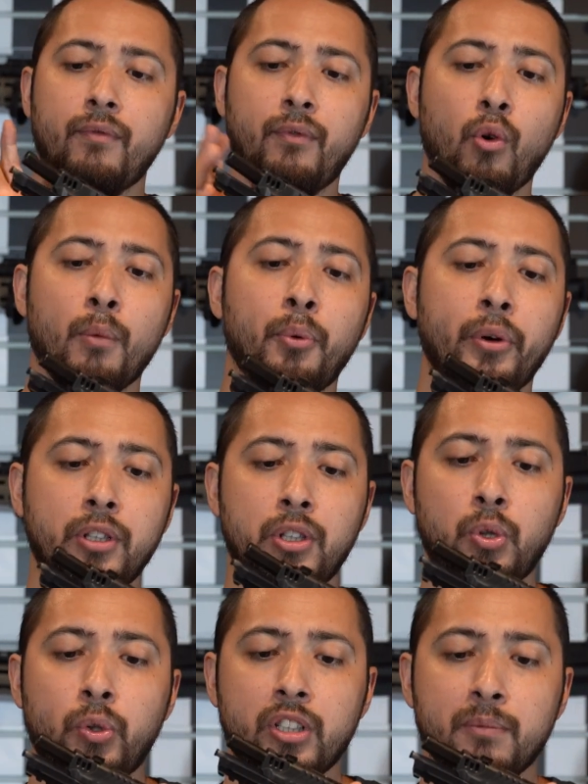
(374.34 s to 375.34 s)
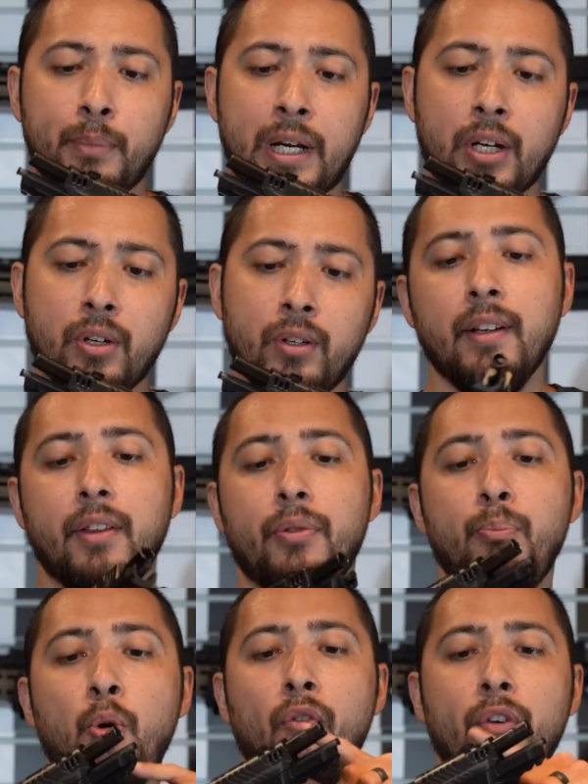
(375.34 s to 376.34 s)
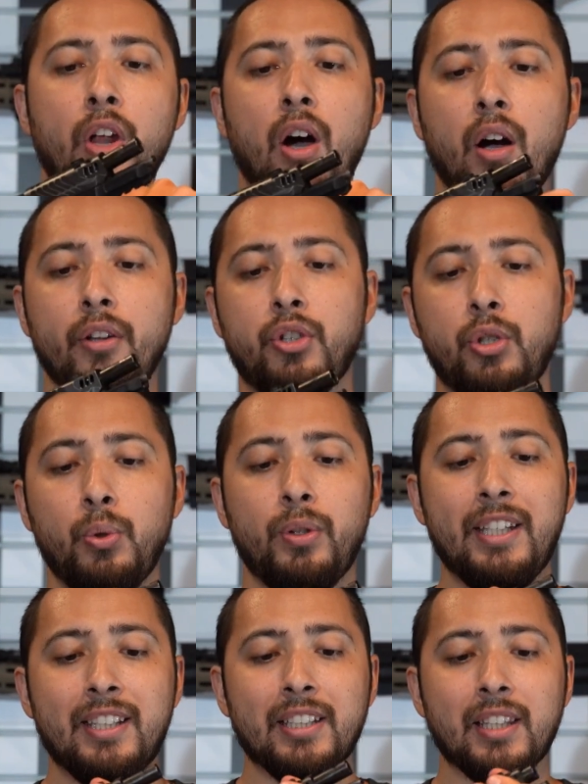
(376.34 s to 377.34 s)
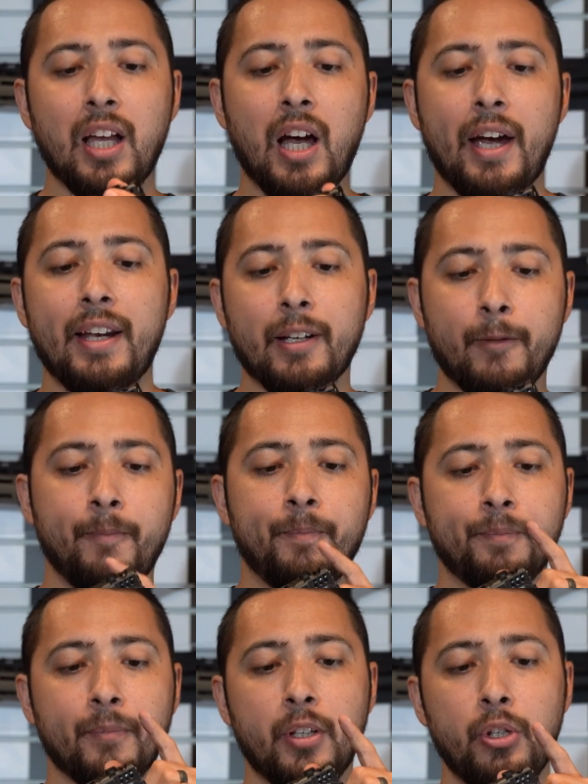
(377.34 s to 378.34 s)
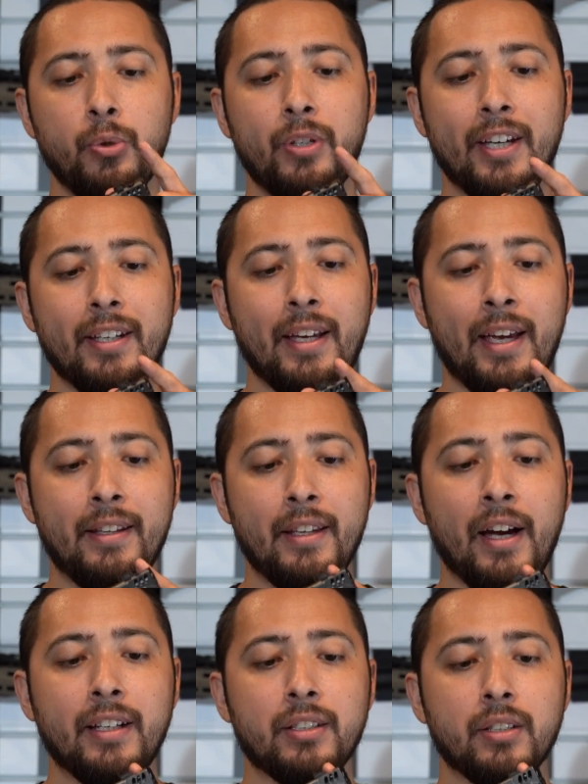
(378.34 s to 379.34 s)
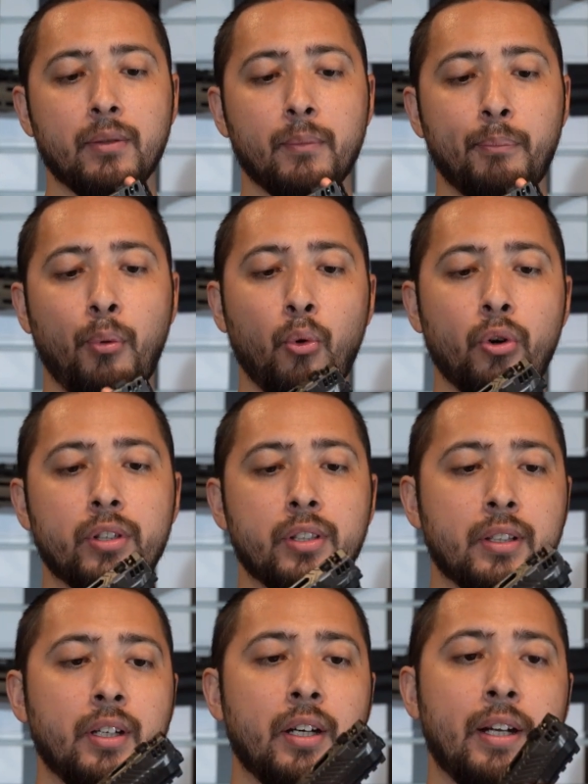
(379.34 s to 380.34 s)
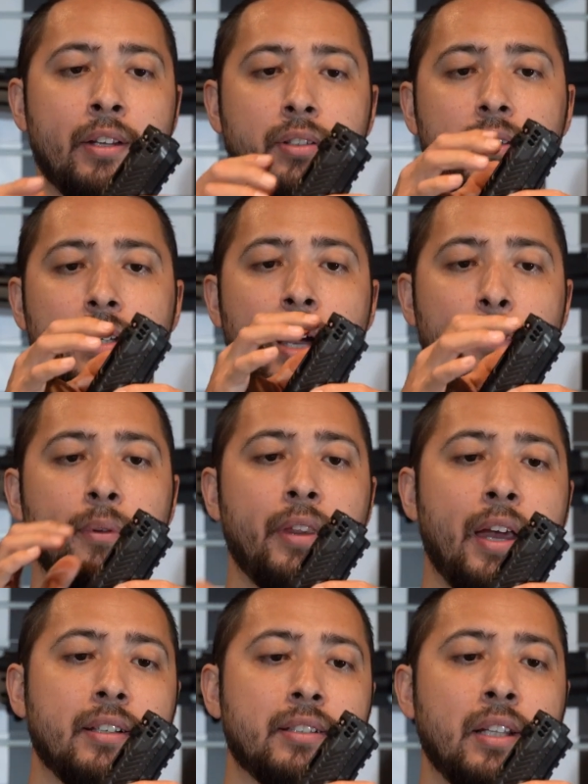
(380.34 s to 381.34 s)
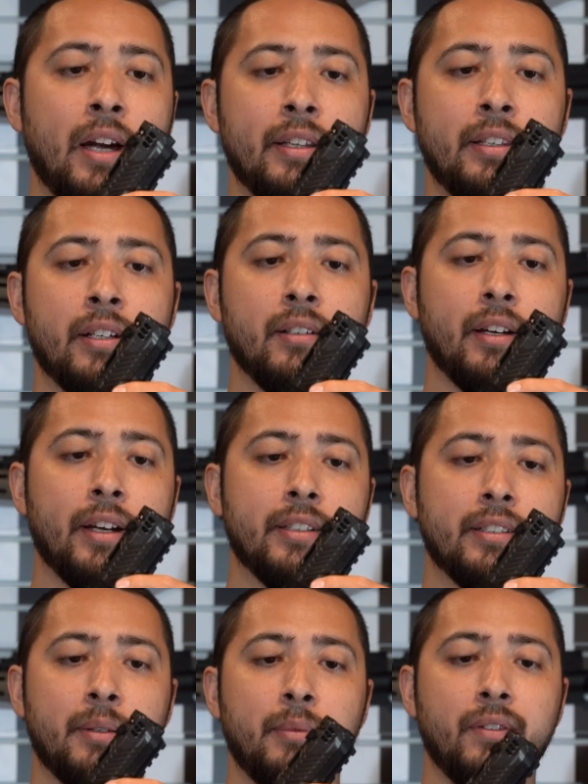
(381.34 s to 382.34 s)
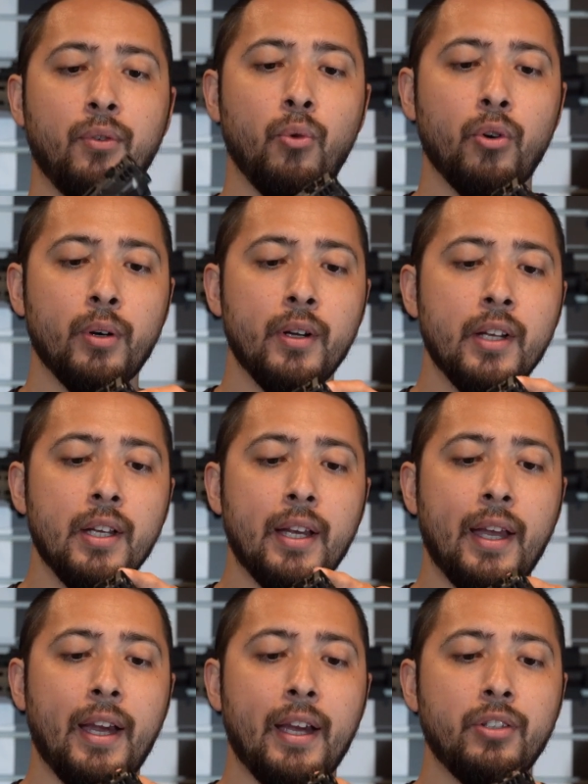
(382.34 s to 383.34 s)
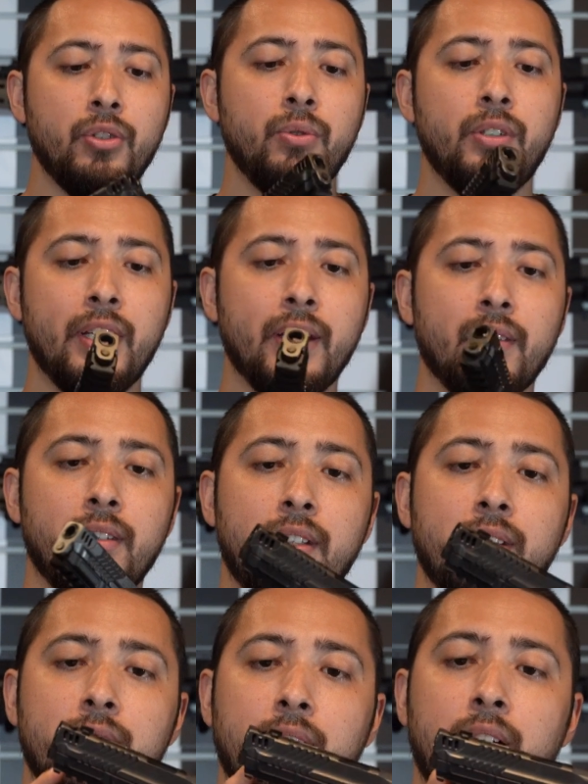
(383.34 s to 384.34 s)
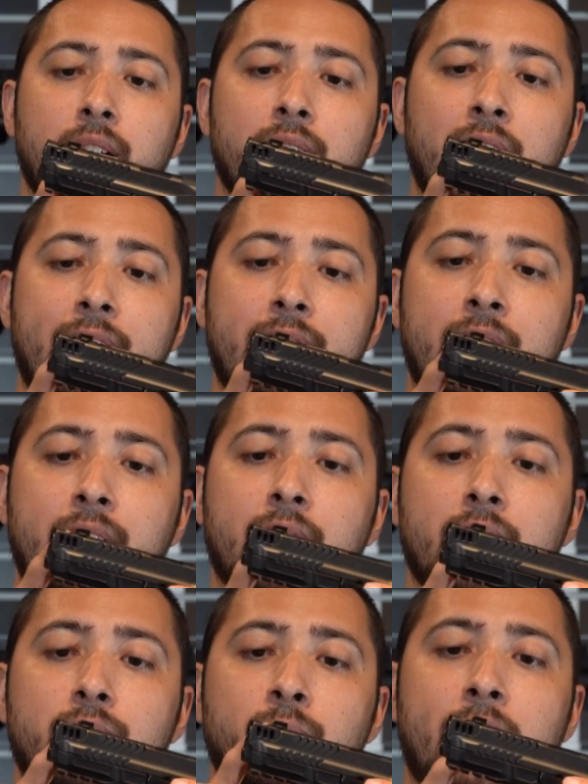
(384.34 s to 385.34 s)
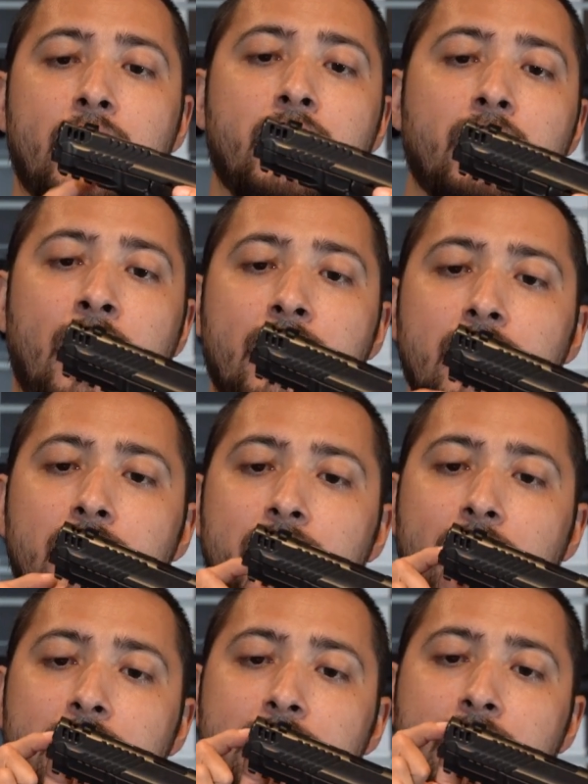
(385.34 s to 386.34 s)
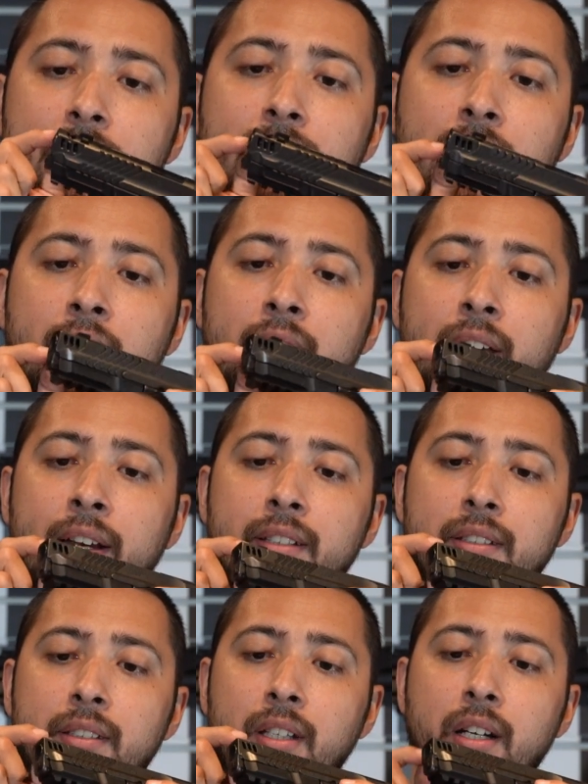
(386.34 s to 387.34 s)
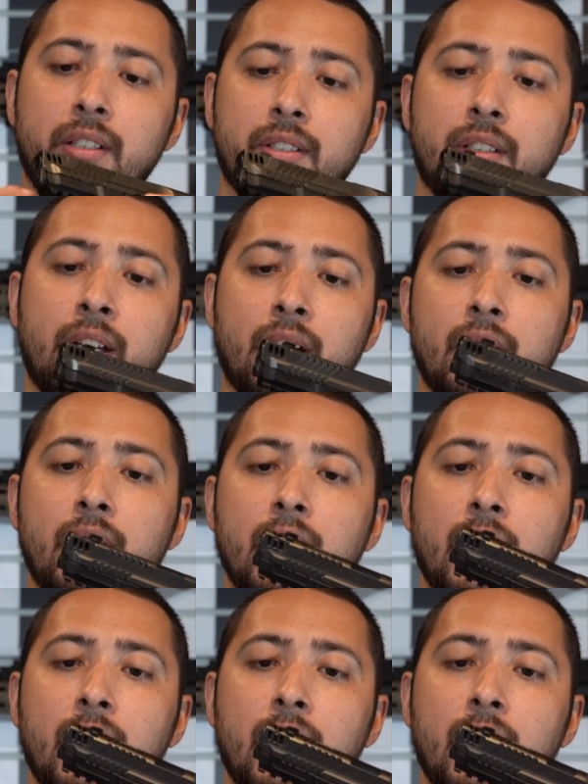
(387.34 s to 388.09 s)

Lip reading: 4.2 inch barrel. Moving on to the slide, you get a nice port cut out the top of that slide there, like I said before, and you get these lightning cuts right here. I think that is a very nice touch there.